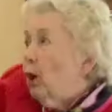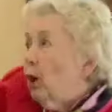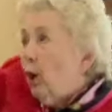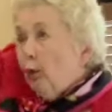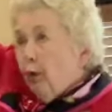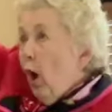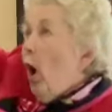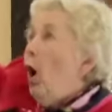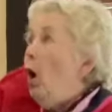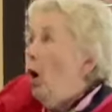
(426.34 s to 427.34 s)
The
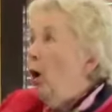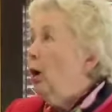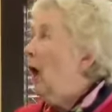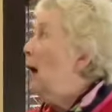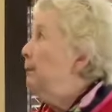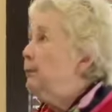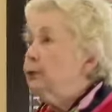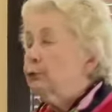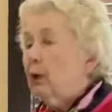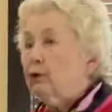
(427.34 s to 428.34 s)
whole upper
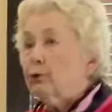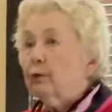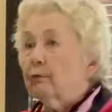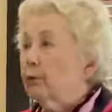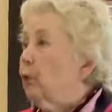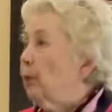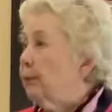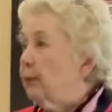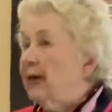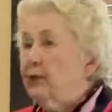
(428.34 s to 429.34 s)
structure of the
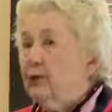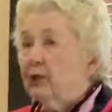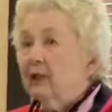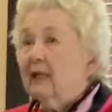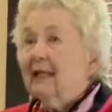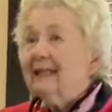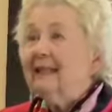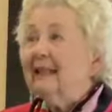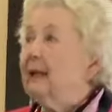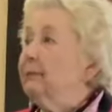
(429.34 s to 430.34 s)
corporation to
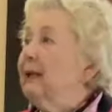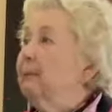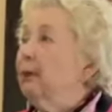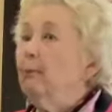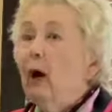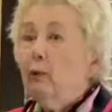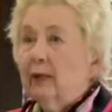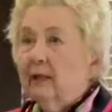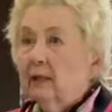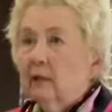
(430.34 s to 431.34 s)
get me promoted